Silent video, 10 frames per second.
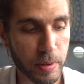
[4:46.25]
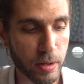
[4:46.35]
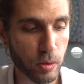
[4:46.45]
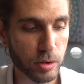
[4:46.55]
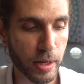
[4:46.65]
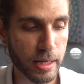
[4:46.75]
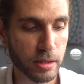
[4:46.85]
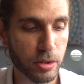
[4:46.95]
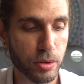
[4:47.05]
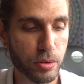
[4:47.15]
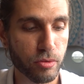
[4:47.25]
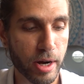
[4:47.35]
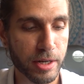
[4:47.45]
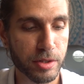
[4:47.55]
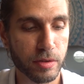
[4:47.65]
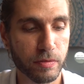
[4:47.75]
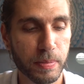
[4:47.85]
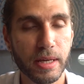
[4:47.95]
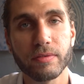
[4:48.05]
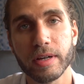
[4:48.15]
but it also has a good range of
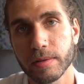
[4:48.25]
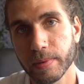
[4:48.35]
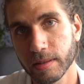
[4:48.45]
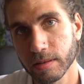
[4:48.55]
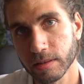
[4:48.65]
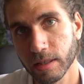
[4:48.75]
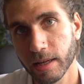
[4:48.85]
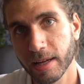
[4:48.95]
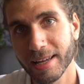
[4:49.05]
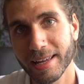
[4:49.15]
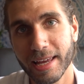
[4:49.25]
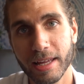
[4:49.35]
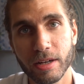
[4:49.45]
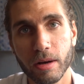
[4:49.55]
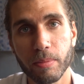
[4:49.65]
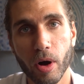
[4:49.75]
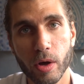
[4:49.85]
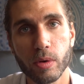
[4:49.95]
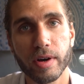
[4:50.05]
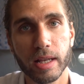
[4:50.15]
B vitamins in a
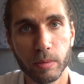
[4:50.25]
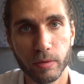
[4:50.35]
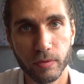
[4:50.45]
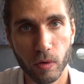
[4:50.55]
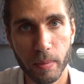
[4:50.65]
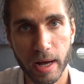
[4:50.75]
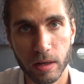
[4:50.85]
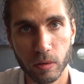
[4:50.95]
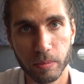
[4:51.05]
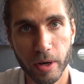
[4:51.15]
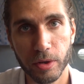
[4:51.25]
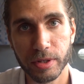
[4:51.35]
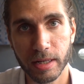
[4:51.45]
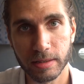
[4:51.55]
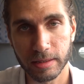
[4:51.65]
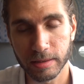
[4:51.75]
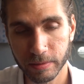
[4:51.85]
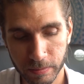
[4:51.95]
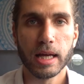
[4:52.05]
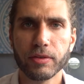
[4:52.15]
bioavailable format called biogenesis.
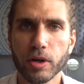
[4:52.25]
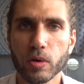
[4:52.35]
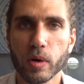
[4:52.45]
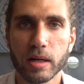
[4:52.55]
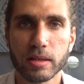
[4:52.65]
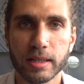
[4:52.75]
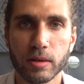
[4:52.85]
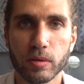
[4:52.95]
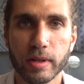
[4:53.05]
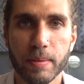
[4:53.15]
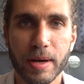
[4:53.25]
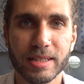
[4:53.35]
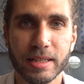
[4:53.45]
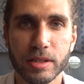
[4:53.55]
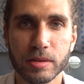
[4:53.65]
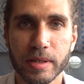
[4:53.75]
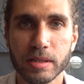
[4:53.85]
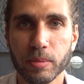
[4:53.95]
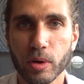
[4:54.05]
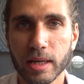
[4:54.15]
If you don't quite understand all of that, basically it just means
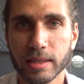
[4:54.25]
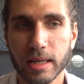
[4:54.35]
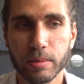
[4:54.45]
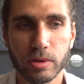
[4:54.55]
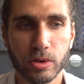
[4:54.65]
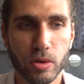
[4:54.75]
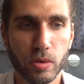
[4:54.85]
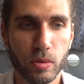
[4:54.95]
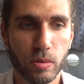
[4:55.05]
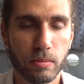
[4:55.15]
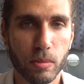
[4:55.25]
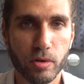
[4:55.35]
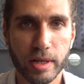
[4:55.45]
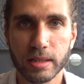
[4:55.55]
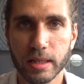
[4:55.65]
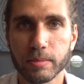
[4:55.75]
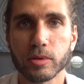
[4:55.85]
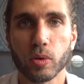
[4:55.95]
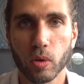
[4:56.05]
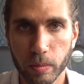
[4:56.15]
the body is able to more easily
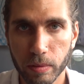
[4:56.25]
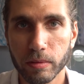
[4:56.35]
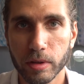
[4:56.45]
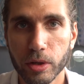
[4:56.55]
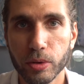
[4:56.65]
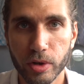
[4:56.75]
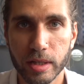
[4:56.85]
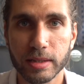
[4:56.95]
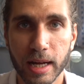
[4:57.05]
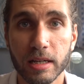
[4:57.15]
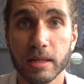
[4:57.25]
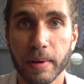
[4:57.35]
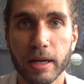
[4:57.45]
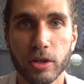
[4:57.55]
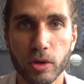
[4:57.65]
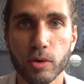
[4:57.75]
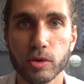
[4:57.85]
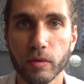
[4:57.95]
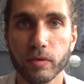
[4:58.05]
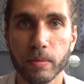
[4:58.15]
absorb the nutrients and actually make
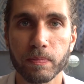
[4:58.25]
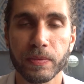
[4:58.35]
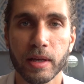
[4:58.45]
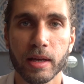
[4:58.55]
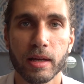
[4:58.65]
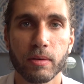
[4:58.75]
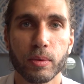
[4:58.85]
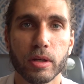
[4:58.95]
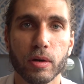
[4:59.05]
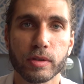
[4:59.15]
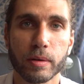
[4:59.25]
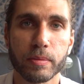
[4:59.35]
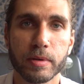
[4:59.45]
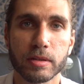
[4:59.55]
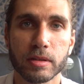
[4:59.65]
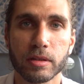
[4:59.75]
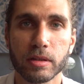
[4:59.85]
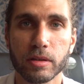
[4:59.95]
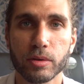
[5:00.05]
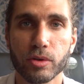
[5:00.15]
use of them. With a lot of supplements
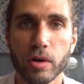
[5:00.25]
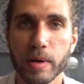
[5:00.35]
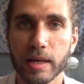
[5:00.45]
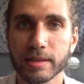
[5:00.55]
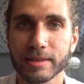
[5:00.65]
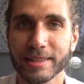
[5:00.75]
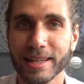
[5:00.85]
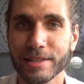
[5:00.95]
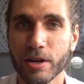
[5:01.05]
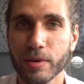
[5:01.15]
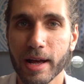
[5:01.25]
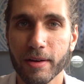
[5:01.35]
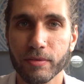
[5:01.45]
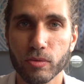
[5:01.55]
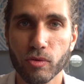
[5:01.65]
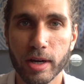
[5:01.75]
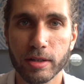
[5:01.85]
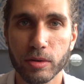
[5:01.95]
and nootropics, they don't have the right